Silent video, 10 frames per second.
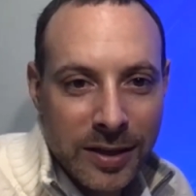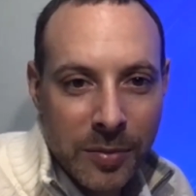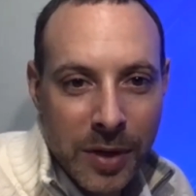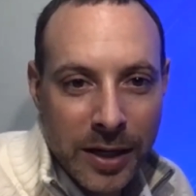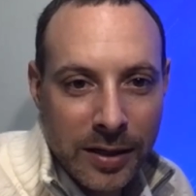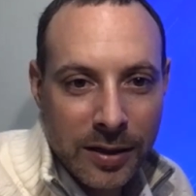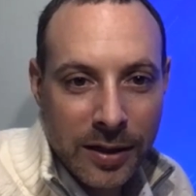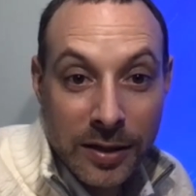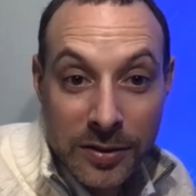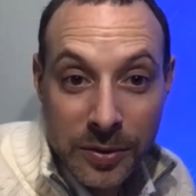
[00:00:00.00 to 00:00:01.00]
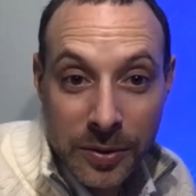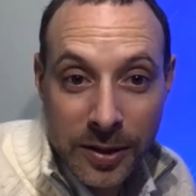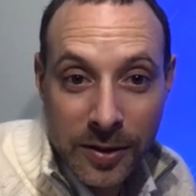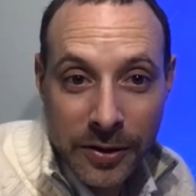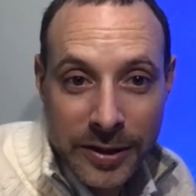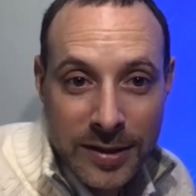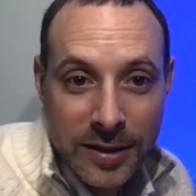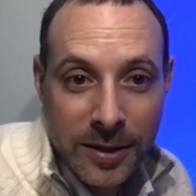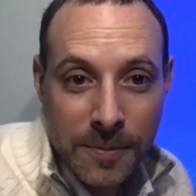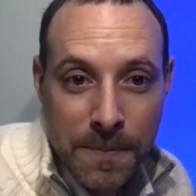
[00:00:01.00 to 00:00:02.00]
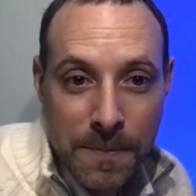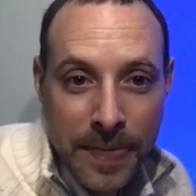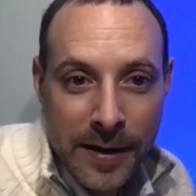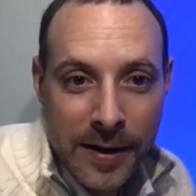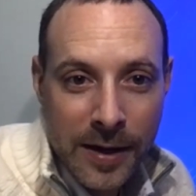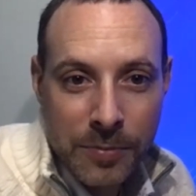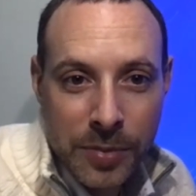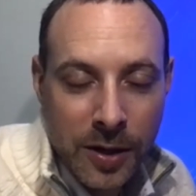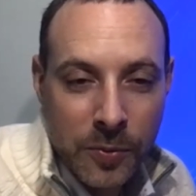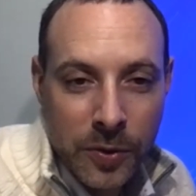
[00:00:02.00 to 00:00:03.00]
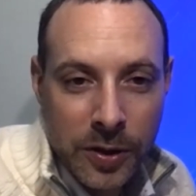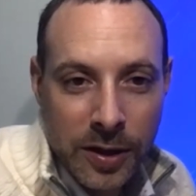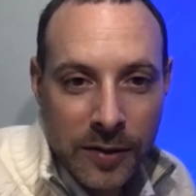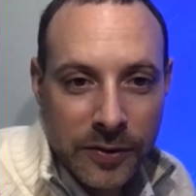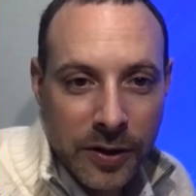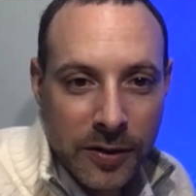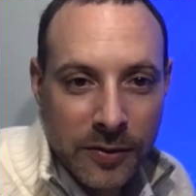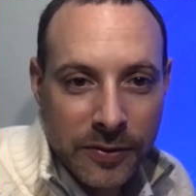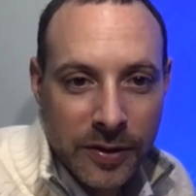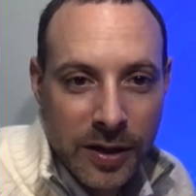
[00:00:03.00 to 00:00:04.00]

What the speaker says: Anybody can get to it on the team and pick up where you left off.